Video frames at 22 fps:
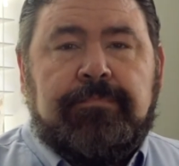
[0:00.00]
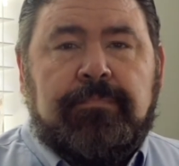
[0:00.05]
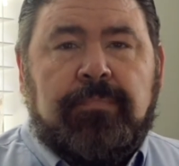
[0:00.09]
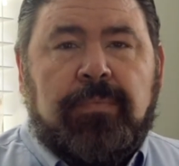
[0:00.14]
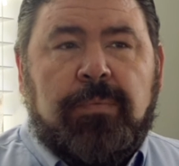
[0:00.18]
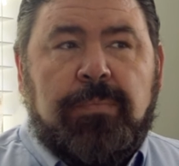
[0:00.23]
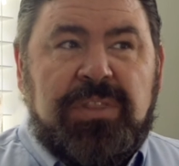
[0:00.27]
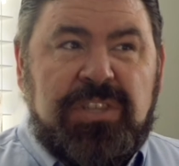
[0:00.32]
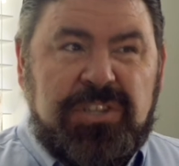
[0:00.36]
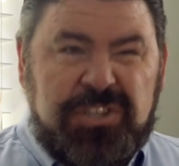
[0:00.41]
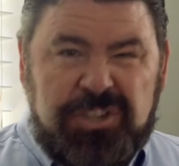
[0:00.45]

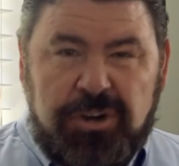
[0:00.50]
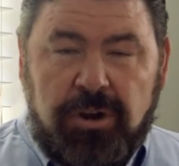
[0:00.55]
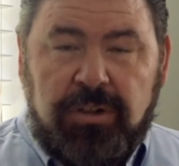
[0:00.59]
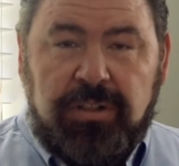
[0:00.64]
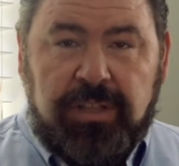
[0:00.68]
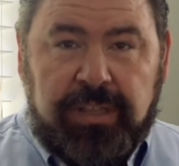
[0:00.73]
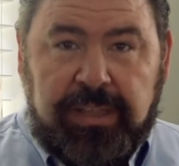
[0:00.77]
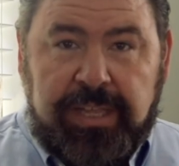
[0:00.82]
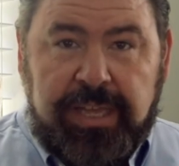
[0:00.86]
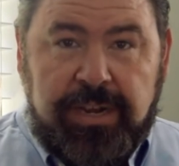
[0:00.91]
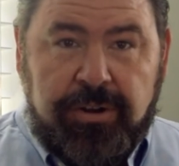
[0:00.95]
But the
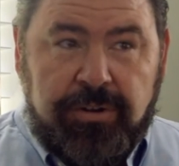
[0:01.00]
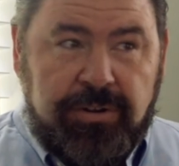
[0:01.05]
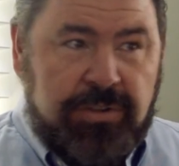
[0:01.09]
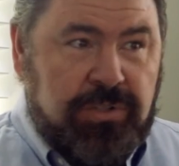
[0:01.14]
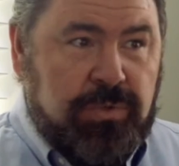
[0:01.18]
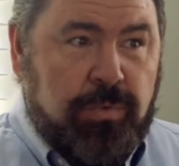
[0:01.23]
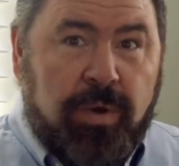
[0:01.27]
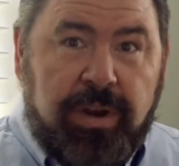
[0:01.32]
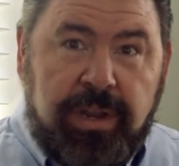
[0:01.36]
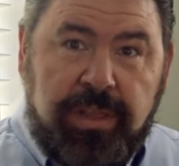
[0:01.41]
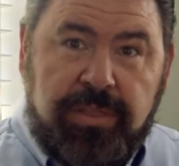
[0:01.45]
Charlotte leaders
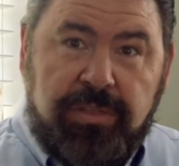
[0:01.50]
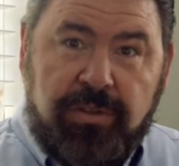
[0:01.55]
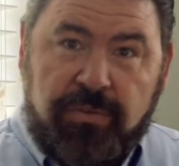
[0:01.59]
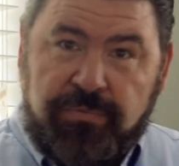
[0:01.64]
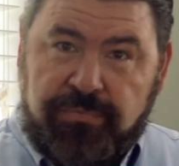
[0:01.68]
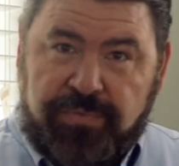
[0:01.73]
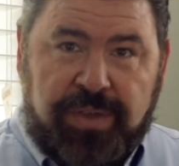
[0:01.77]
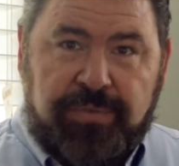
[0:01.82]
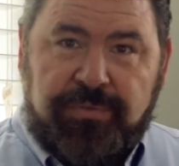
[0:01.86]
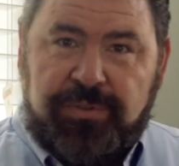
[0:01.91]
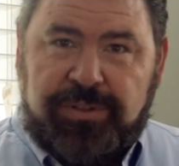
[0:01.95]
wanted their
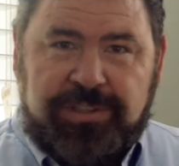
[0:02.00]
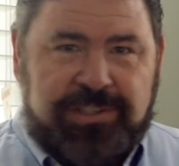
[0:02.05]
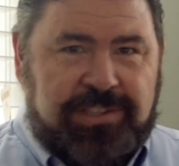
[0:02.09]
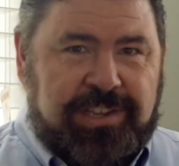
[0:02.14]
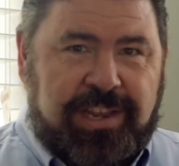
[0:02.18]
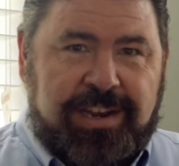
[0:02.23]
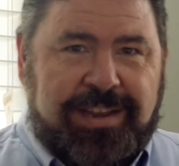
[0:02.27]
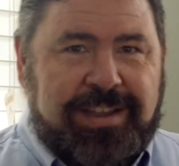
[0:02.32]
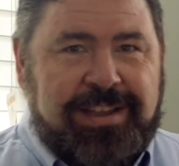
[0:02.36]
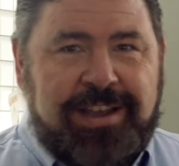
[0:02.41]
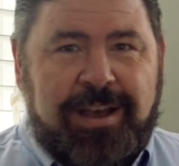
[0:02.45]
favorite
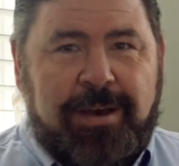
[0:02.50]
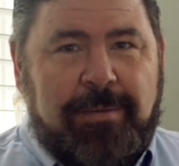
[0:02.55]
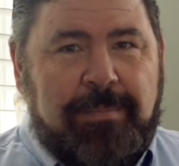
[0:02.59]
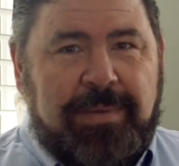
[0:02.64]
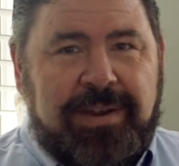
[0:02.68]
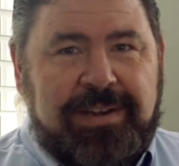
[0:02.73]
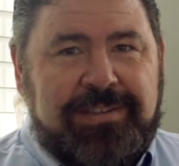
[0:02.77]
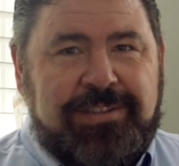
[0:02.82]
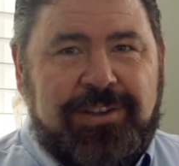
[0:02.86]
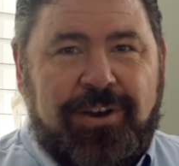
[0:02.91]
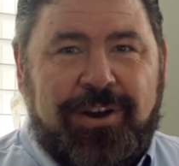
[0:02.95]
son to come
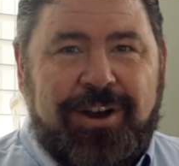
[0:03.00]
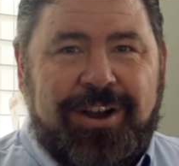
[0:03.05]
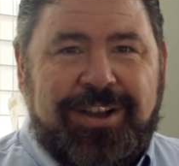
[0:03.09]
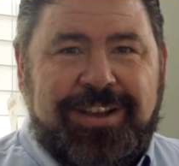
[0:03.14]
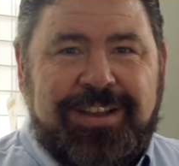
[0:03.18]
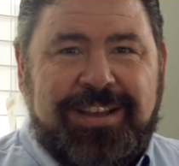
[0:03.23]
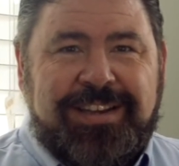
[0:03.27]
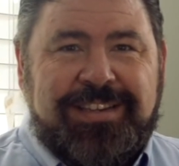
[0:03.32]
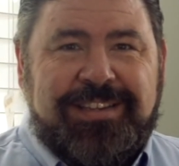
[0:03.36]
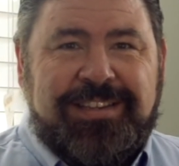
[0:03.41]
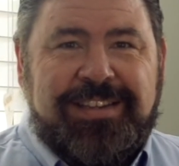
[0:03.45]
and talk.
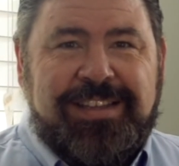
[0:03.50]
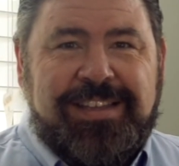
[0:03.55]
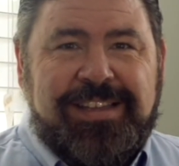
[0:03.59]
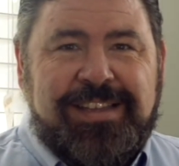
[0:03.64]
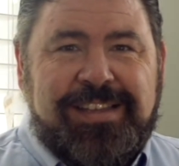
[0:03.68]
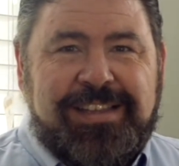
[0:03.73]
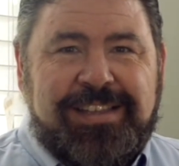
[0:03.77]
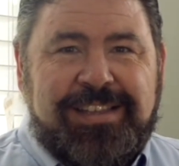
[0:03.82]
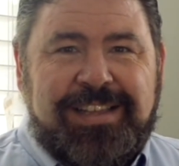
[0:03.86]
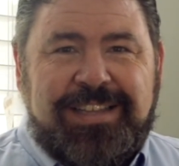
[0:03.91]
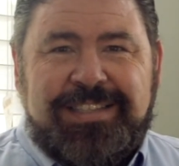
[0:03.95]
And
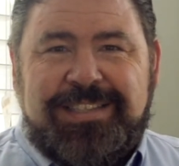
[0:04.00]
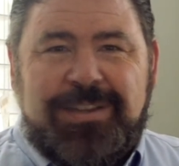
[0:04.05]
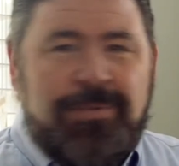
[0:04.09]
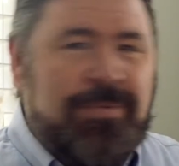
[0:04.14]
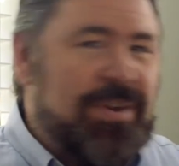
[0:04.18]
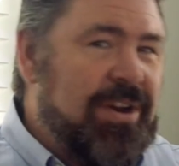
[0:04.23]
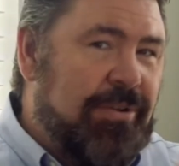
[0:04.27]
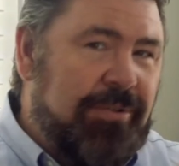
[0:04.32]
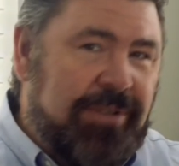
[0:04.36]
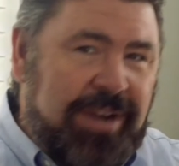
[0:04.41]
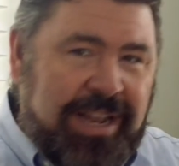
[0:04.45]
they said, we
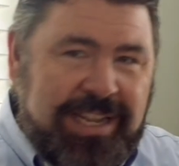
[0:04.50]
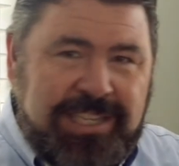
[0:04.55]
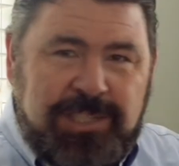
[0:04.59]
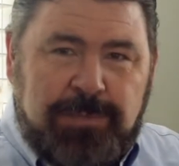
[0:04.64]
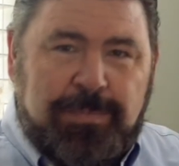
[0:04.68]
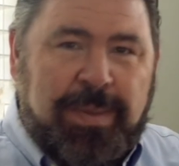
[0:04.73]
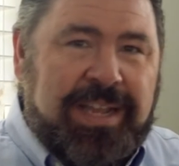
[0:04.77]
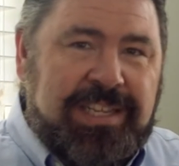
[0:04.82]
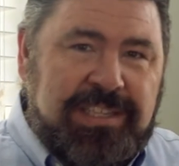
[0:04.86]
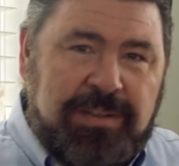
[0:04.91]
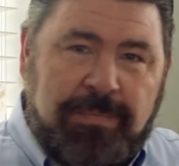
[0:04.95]
don't
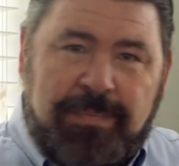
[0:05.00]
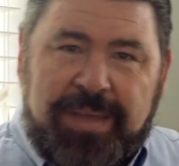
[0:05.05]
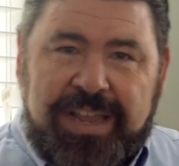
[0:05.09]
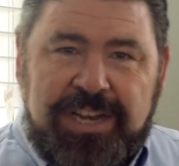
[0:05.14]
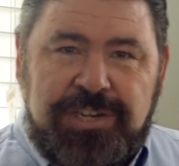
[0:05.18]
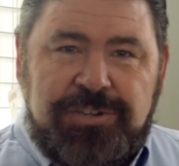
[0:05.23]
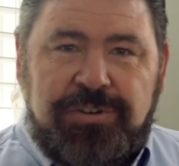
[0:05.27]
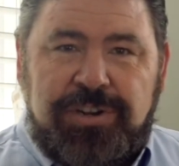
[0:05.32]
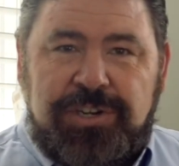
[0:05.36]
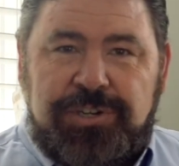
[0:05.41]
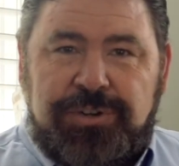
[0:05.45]
expect a
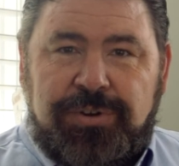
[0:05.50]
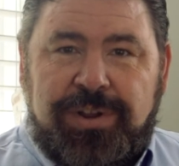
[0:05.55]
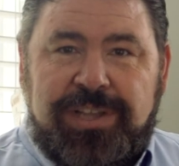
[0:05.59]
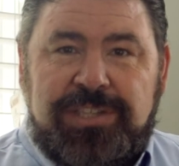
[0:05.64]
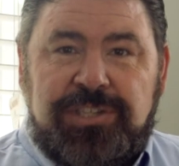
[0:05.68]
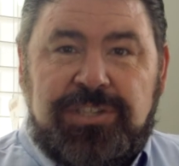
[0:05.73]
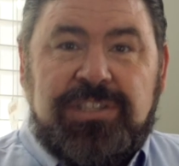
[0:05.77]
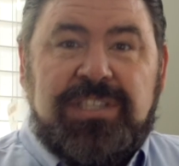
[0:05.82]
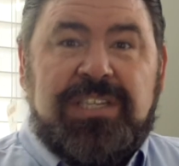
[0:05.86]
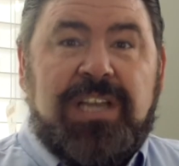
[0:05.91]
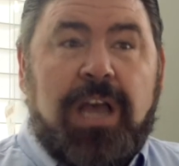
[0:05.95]
major address.
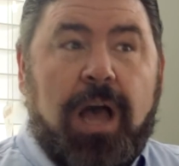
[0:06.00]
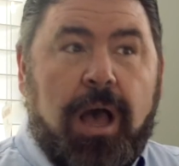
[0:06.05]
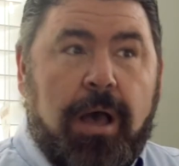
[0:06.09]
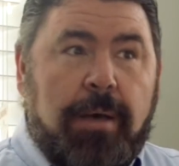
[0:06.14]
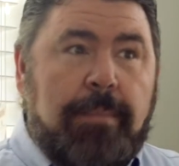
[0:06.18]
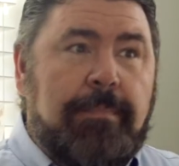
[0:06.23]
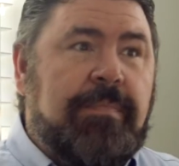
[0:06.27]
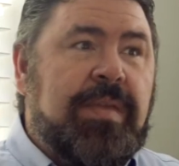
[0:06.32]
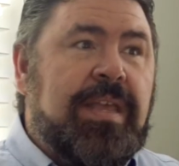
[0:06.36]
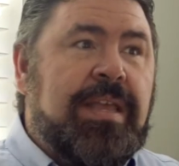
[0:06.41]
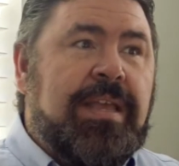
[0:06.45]
Just
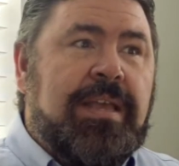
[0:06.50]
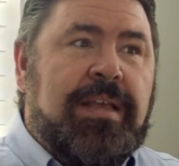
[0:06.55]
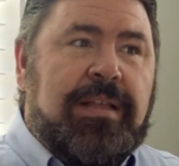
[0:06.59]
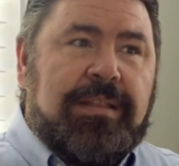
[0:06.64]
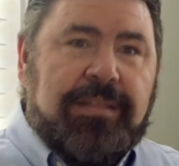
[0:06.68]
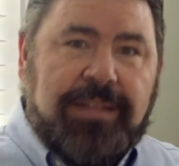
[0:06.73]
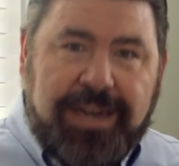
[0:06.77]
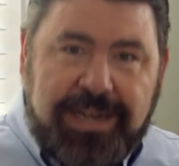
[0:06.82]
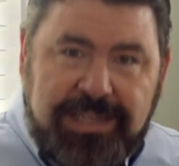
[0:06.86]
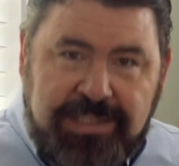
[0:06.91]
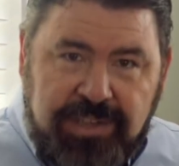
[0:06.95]
come,
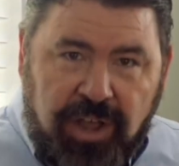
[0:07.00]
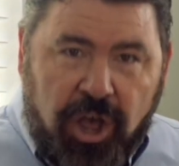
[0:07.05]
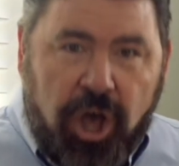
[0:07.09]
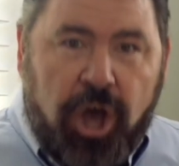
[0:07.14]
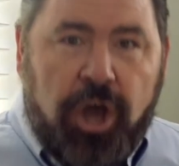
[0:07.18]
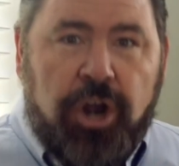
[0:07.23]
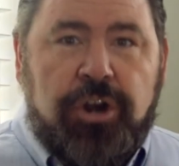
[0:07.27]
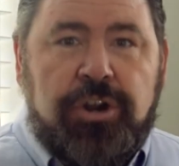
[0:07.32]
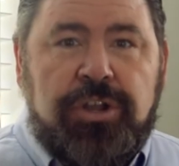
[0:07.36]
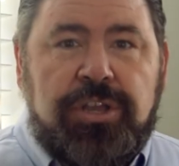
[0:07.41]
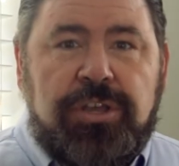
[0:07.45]
let us
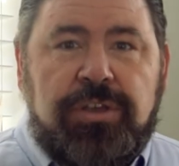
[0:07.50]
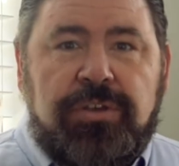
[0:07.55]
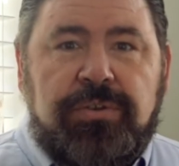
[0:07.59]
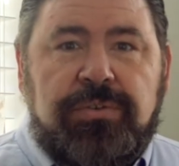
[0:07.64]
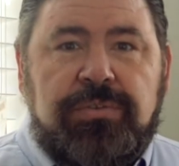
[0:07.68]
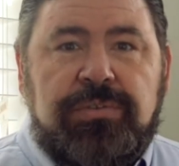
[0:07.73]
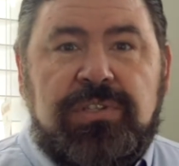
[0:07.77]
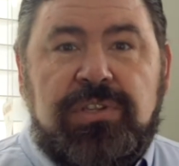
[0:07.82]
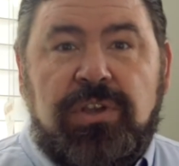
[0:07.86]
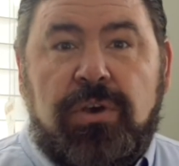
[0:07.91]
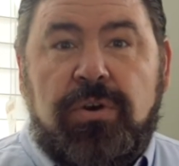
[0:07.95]
honor you.
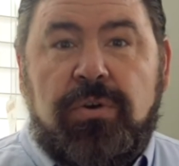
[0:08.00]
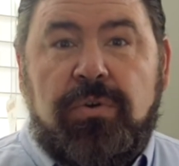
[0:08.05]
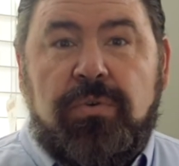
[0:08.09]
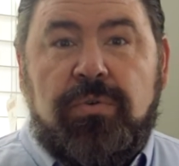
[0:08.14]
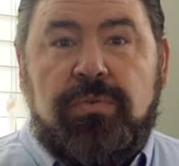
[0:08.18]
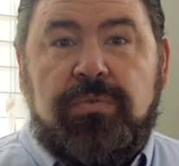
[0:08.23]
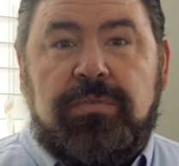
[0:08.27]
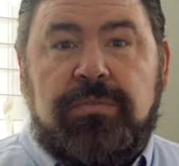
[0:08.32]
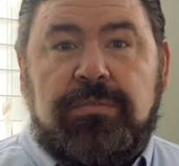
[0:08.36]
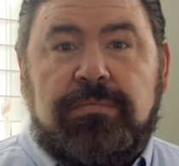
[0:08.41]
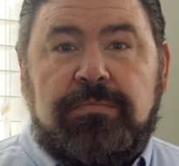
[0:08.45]

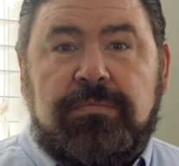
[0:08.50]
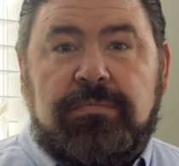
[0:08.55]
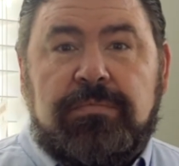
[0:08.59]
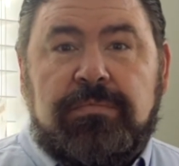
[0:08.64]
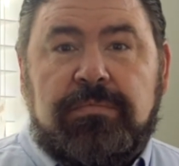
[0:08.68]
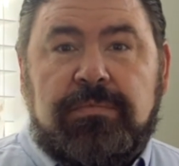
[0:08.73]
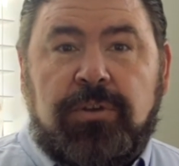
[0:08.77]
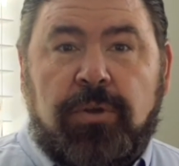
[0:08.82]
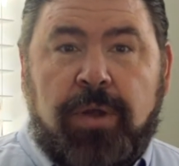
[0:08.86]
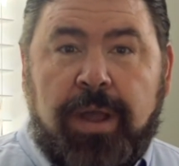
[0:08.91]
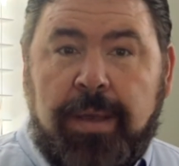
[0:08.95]
So
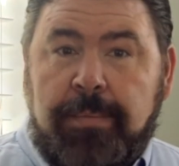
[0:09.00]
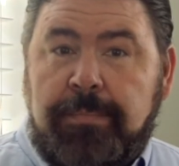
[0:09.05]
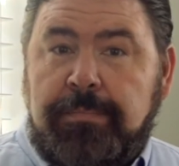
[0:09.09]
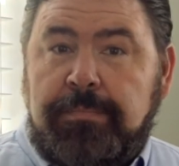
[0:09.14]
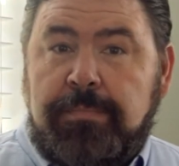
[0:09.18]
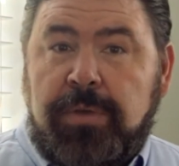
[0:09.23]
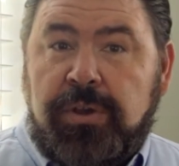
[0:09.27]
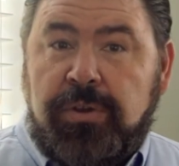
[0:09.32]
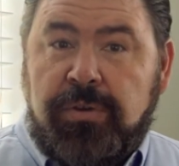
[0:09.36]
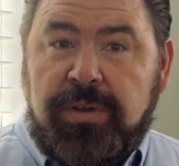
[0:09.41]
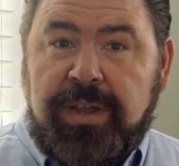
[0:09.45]
Graham
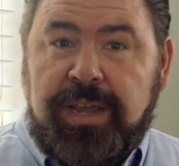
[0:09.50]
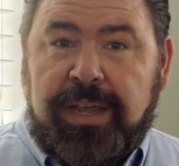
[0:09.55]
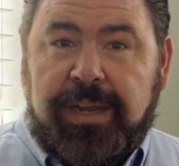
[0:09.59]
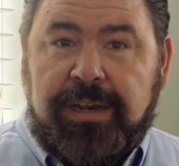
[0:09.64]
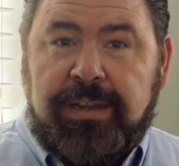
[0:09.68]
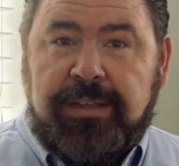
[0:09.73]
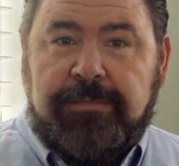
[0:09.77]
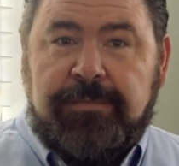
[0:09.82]
agreed.